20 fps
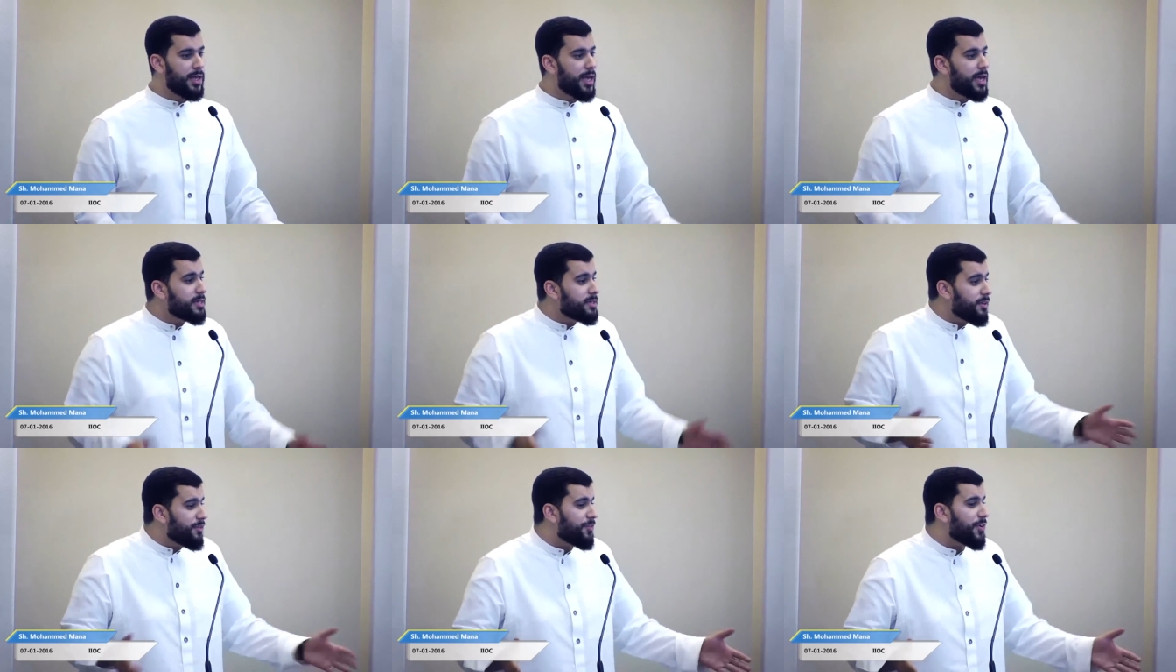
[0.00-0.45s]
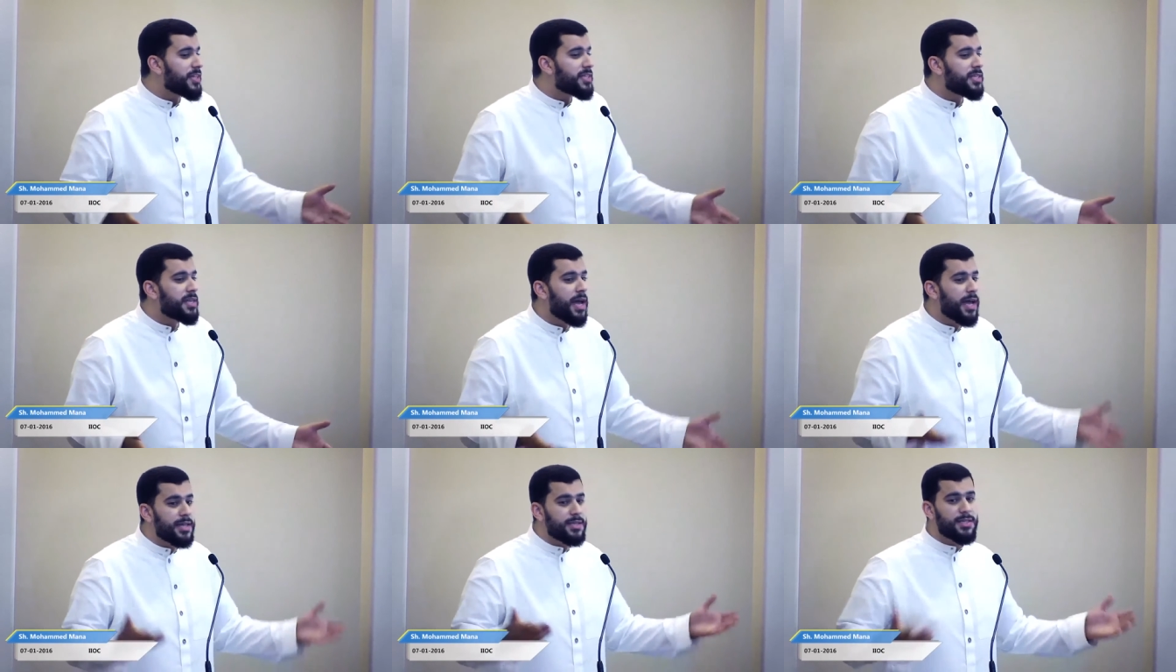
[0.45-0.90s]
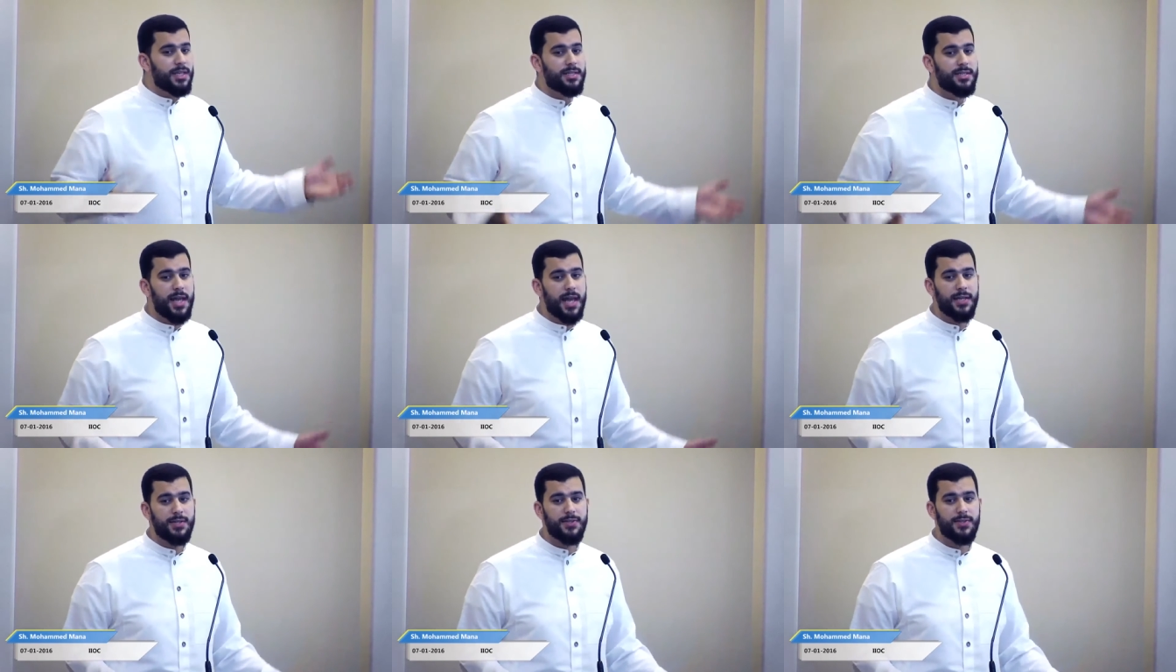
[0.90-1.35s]
is a fitna, it's a
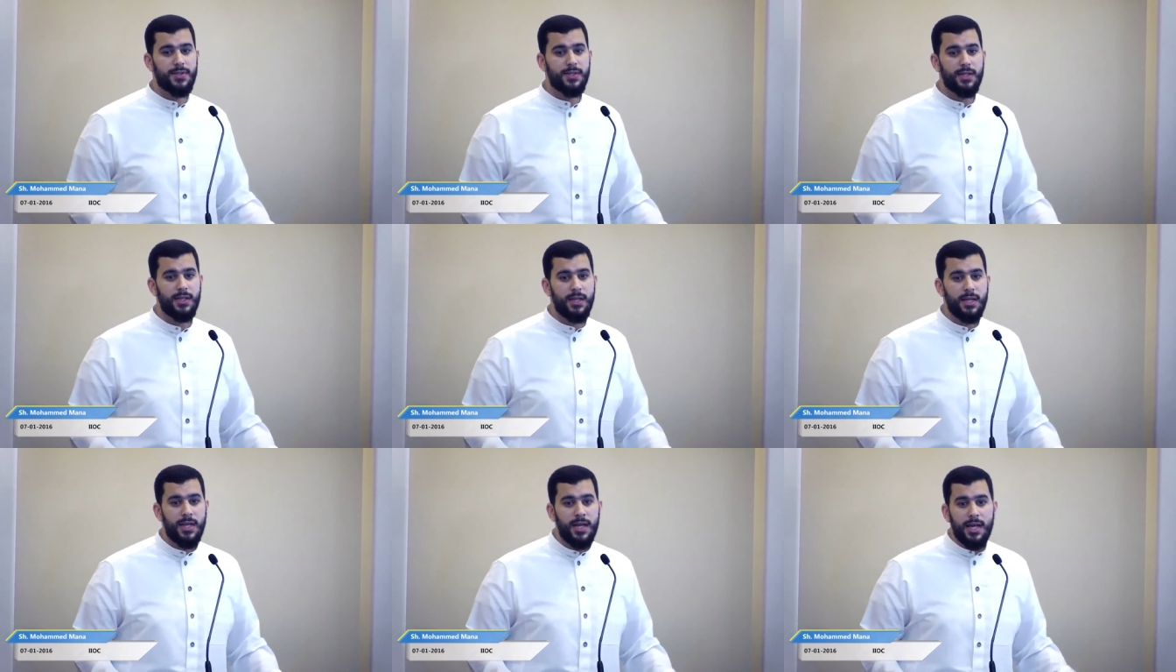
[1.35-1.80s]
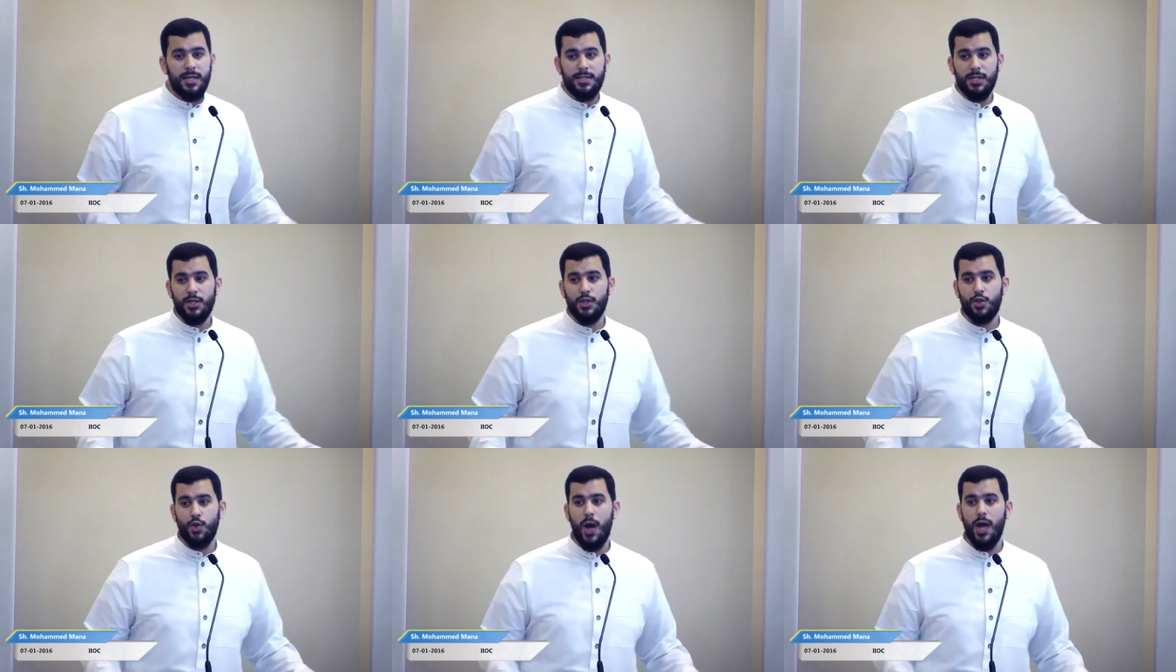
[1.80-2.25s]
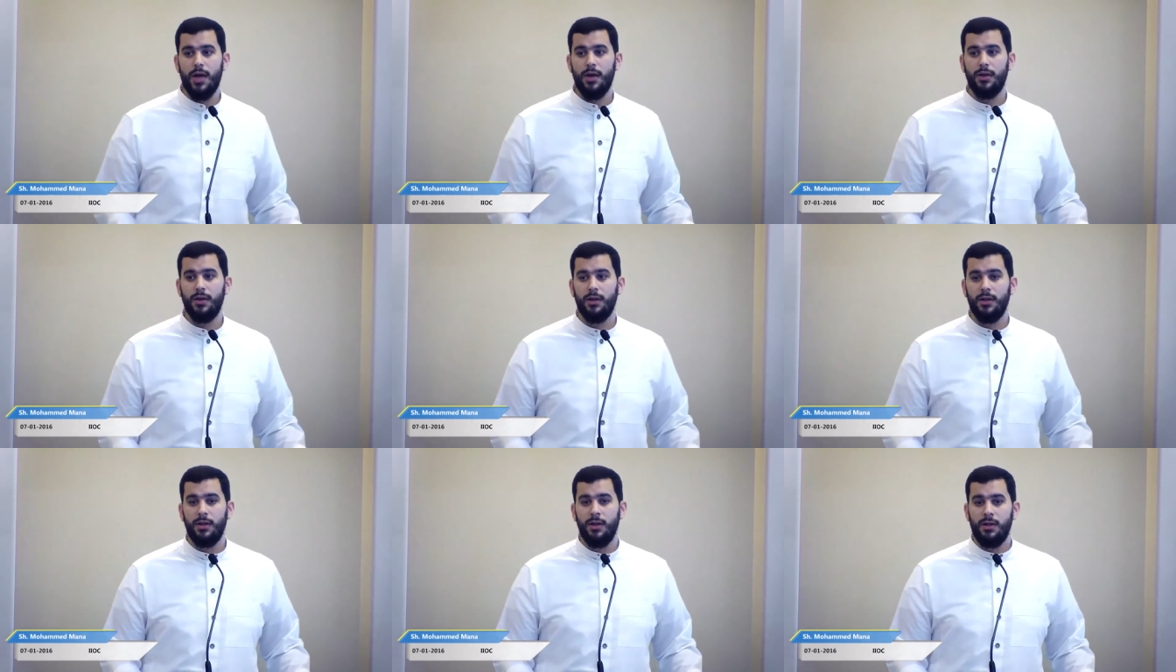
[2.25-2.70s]
test, it's a
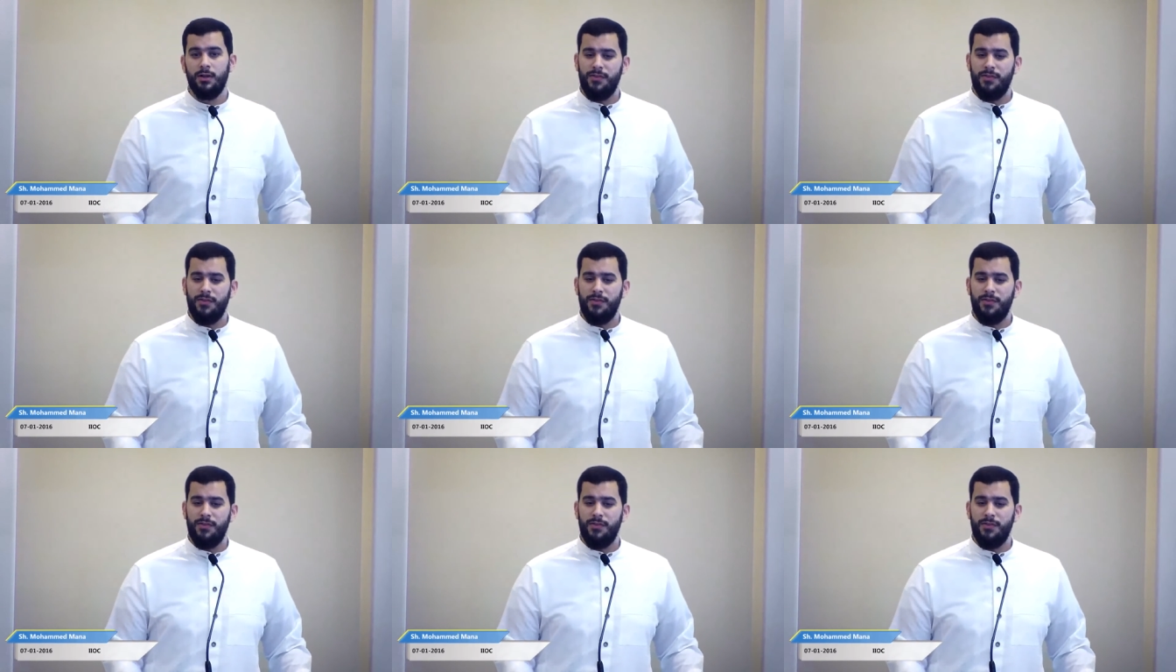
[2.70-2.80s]
trial.